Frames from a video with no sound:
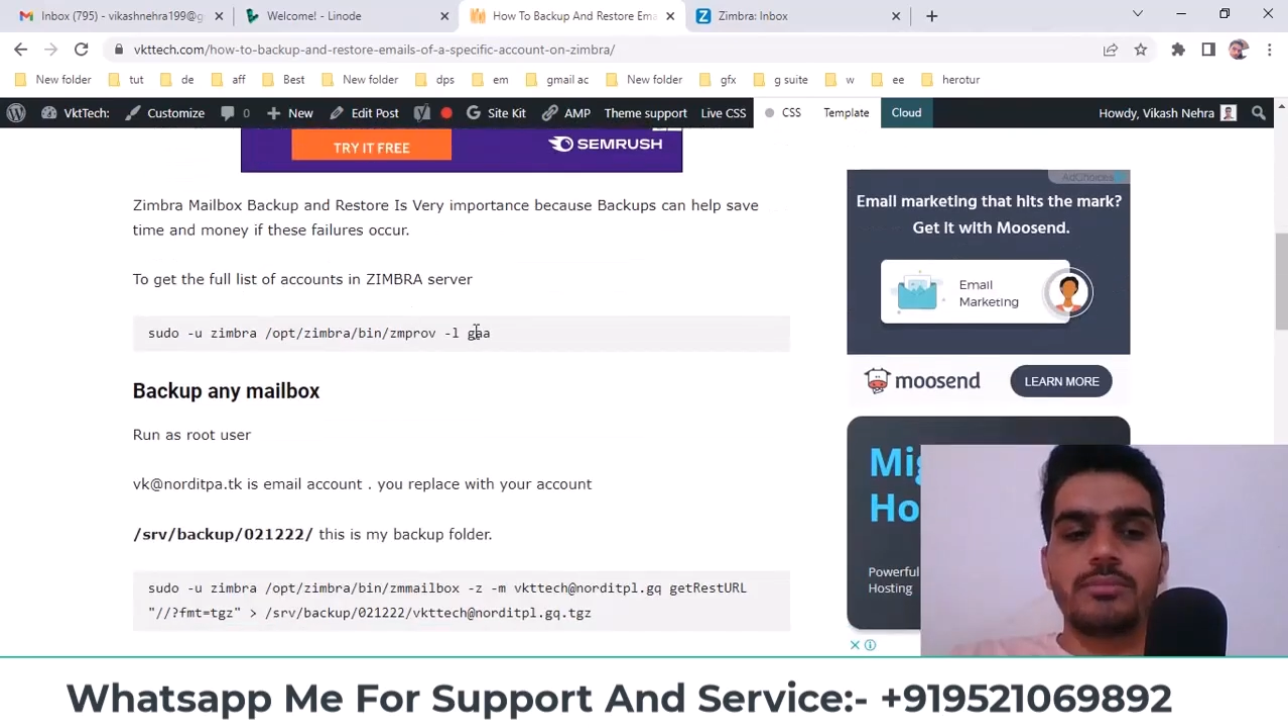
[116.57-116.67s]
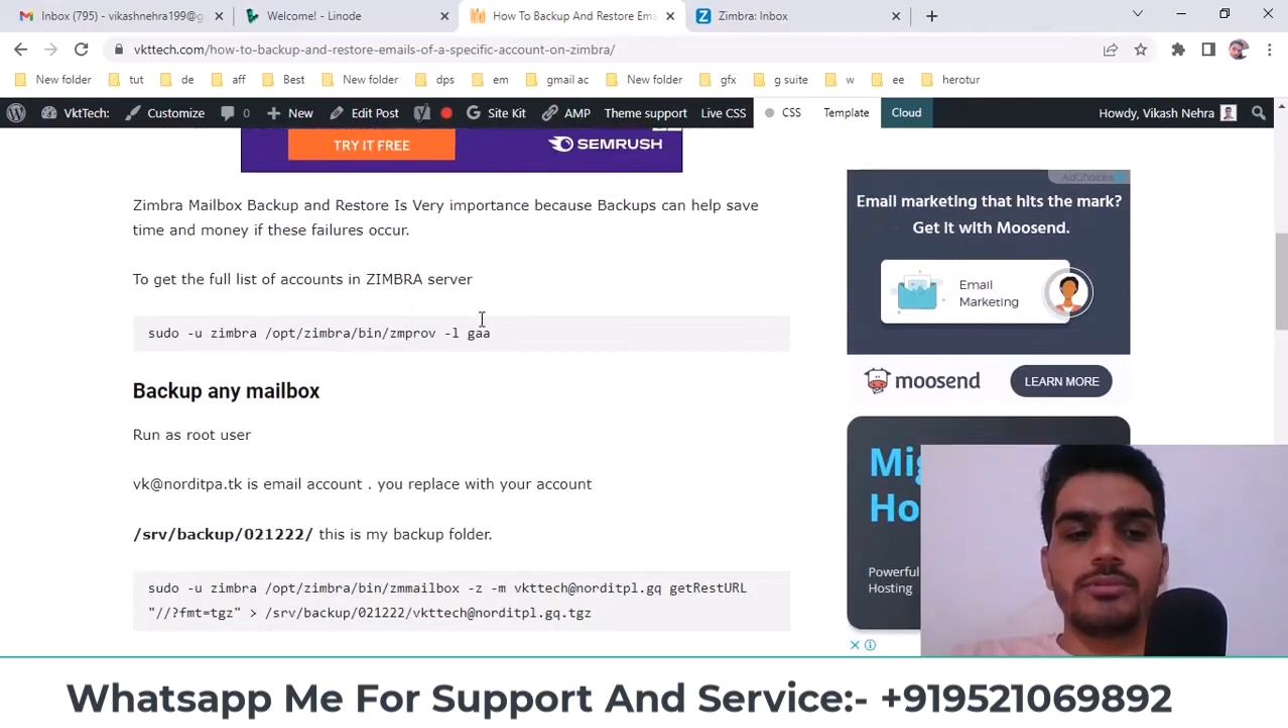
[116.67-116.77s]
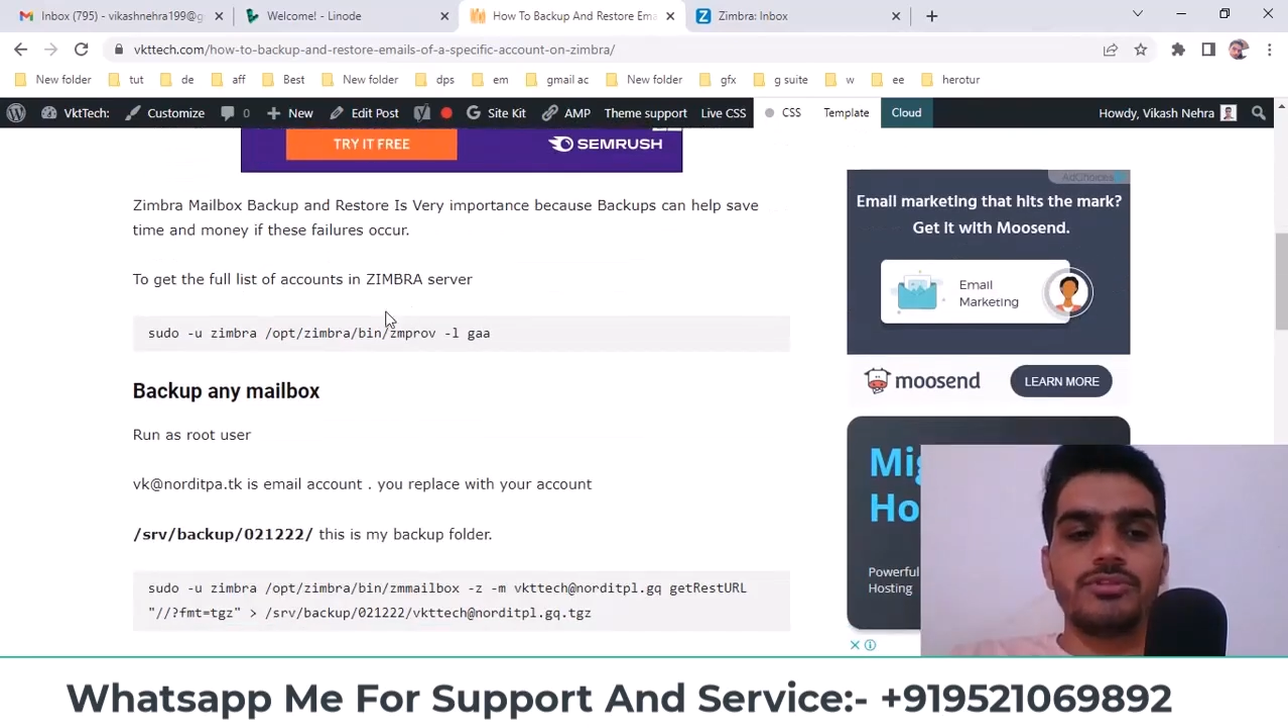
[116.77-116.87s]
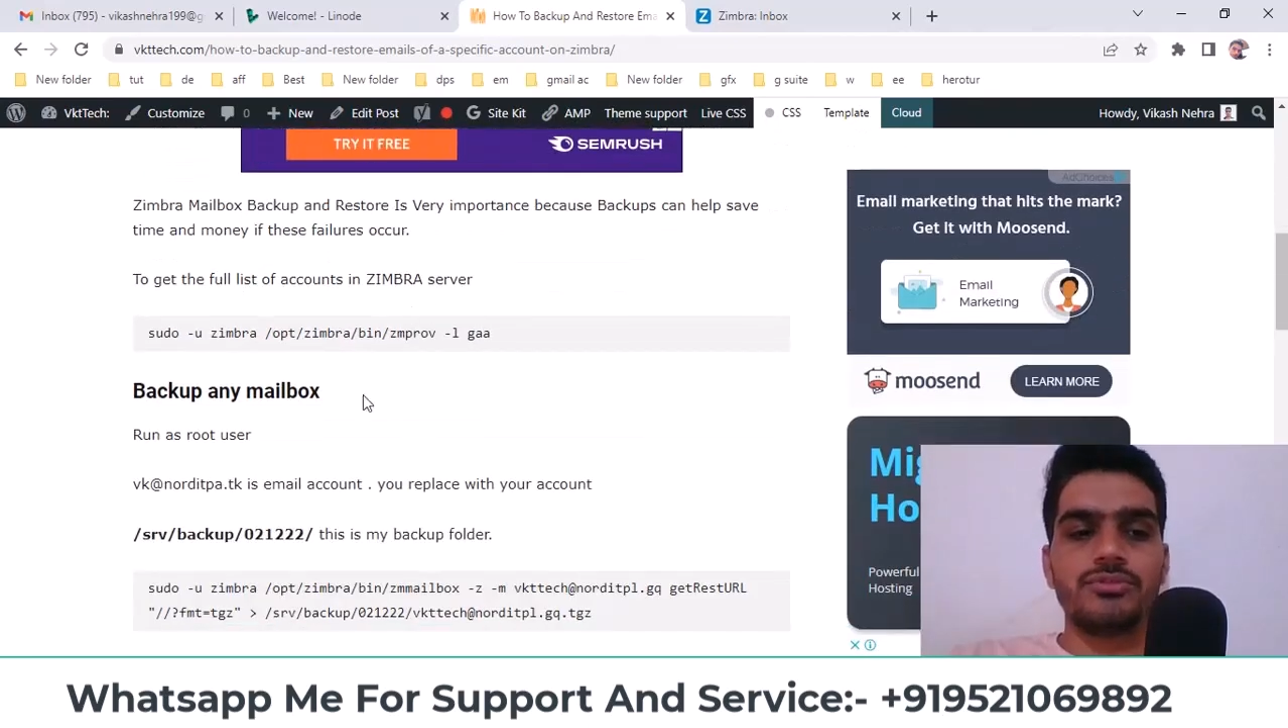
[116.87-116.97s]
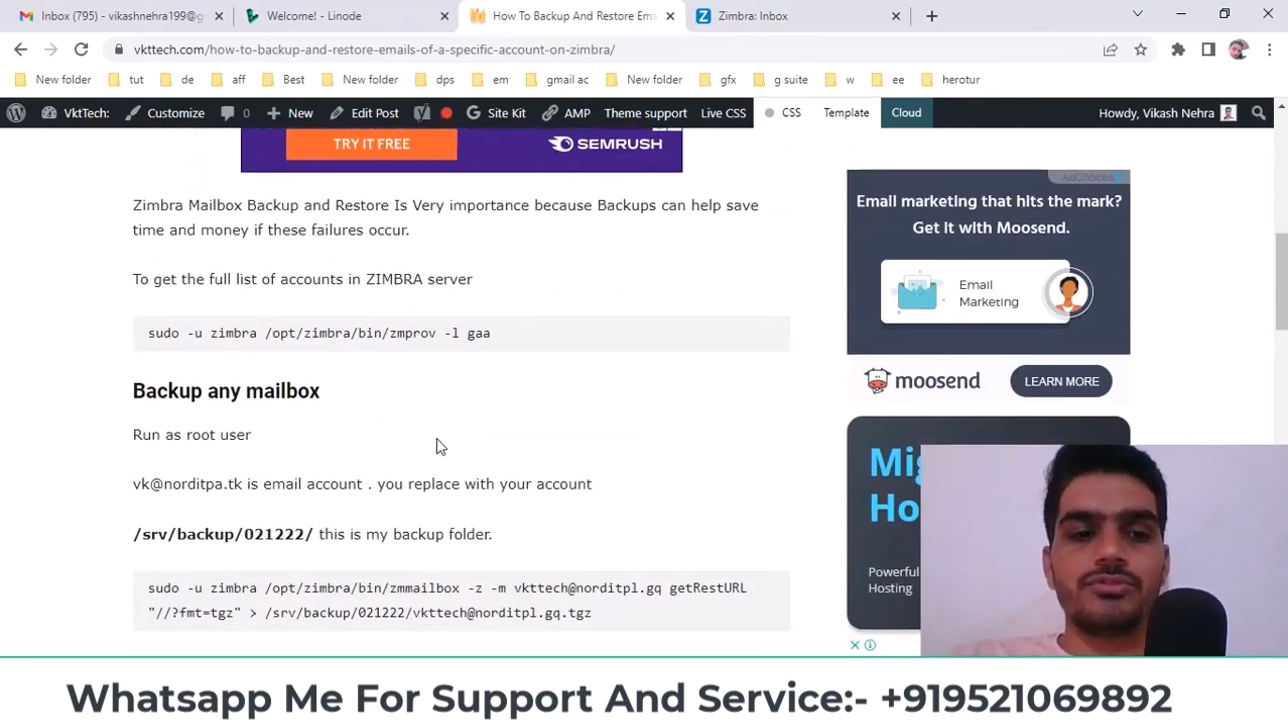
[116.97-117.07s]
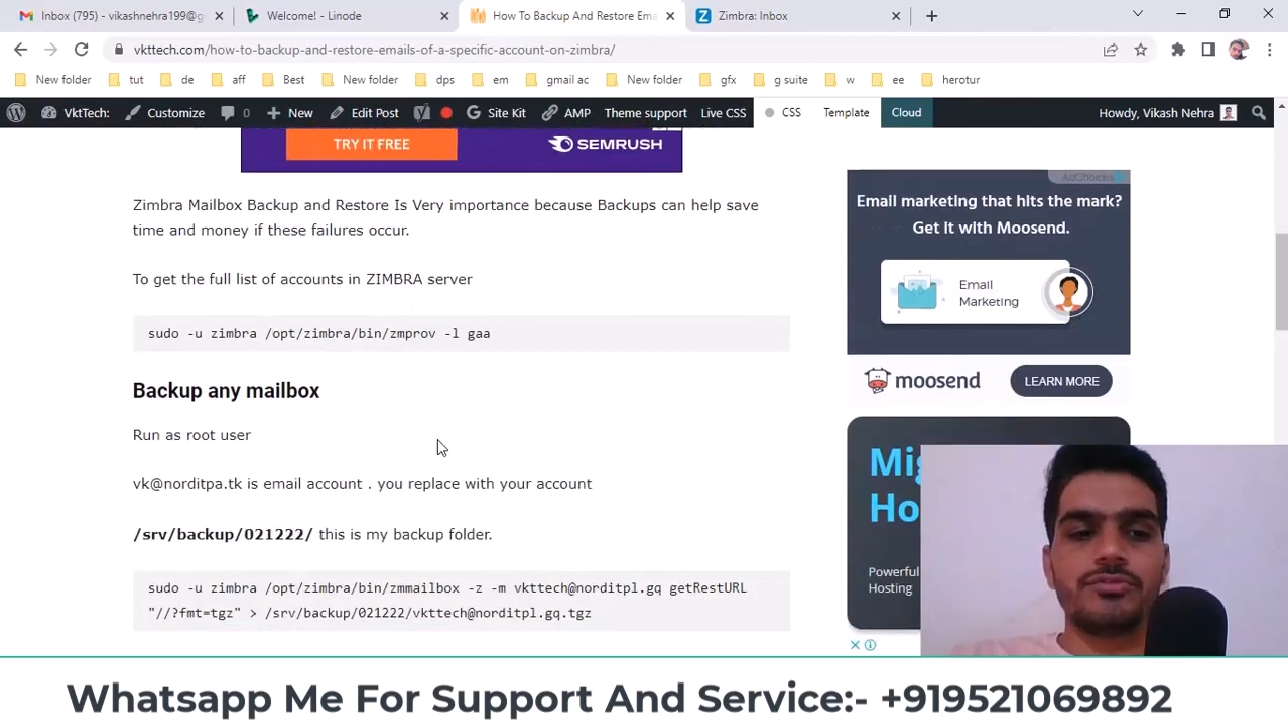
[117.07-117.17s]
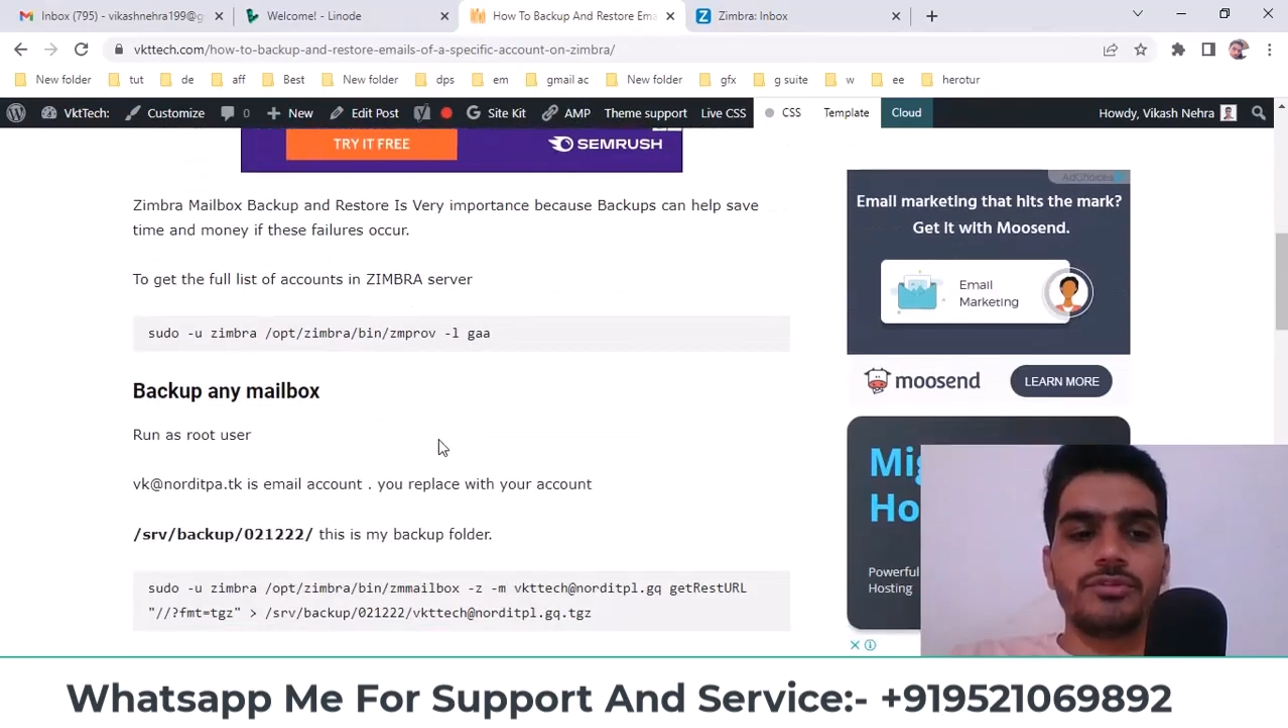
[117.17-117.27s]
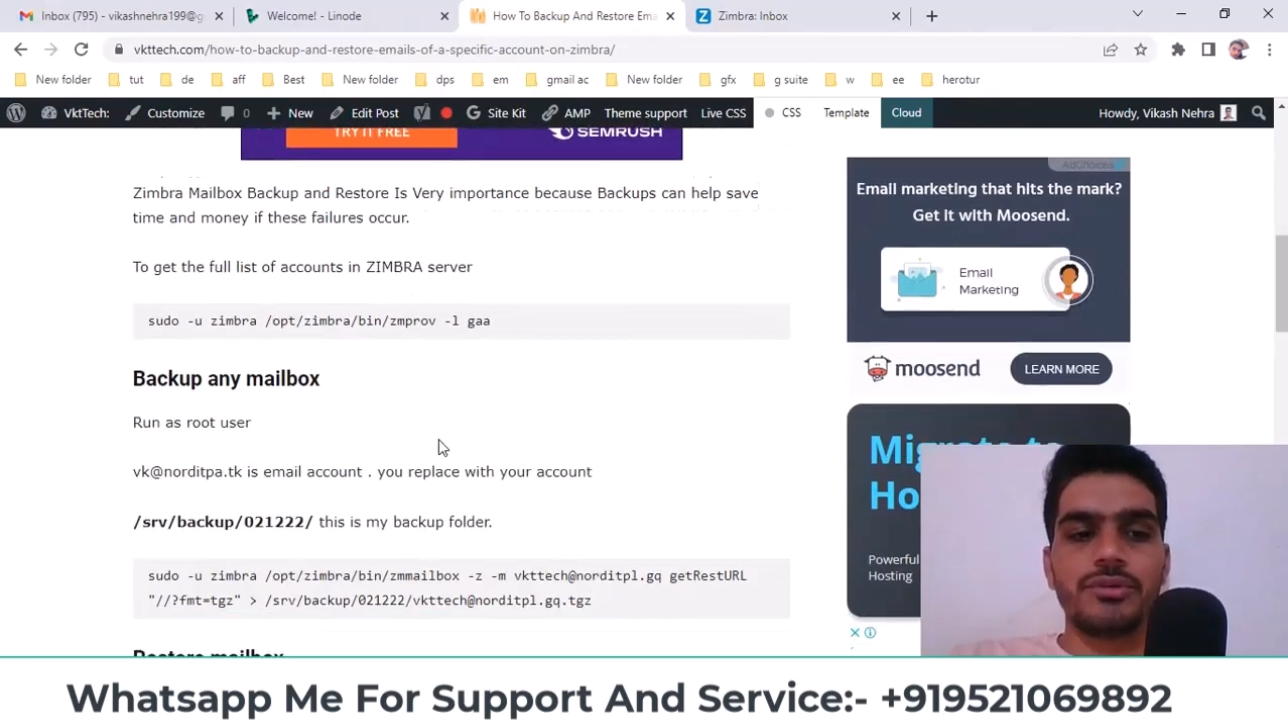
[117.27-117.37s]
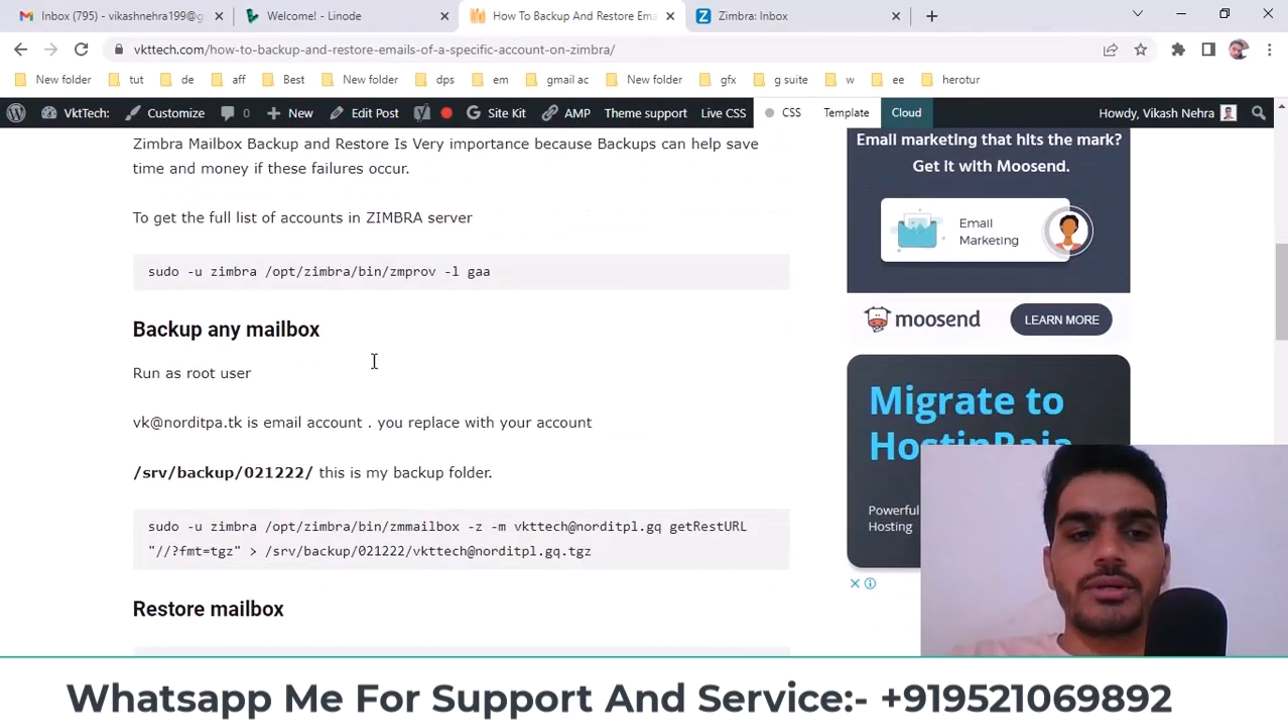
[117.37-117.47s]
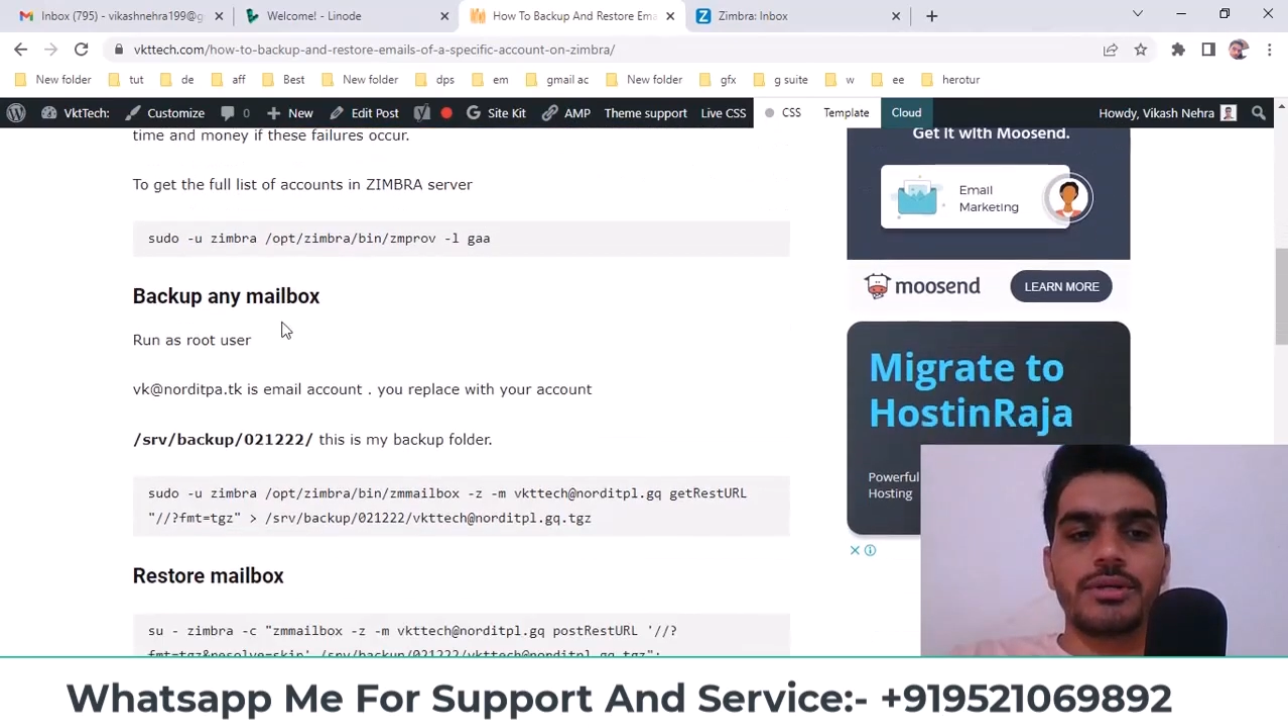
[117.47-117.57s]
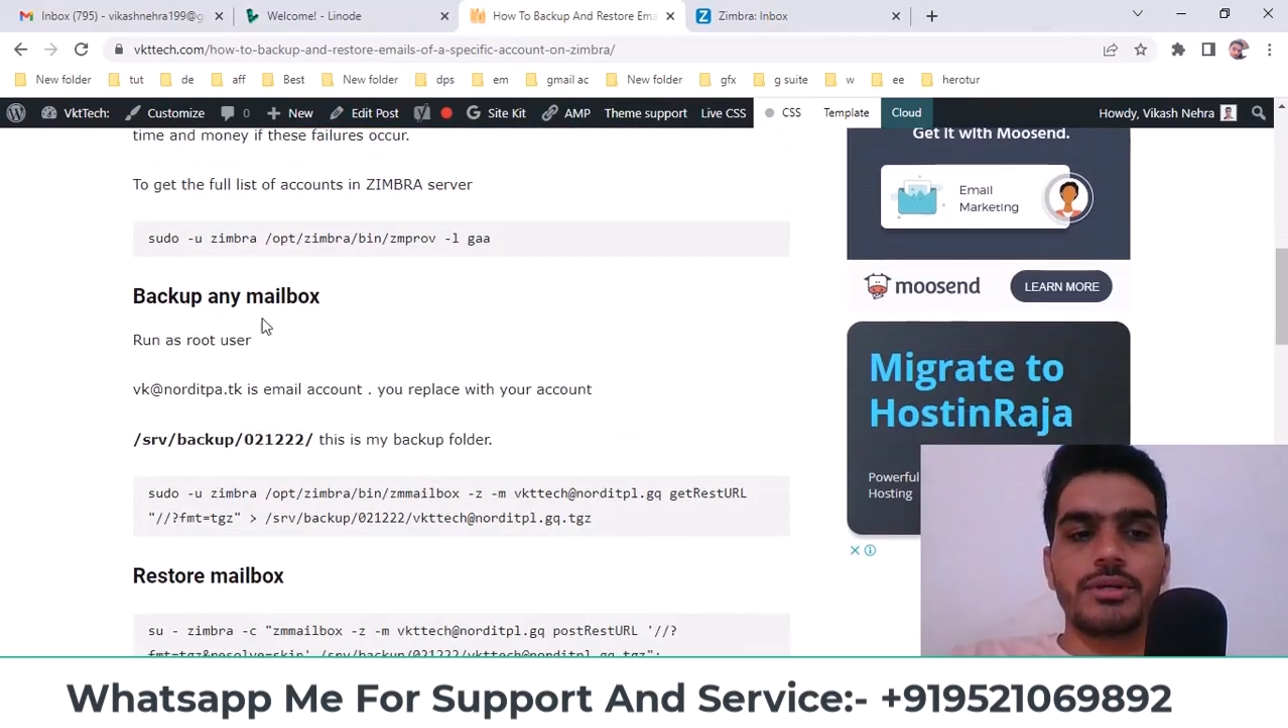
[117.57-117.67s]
Then, back up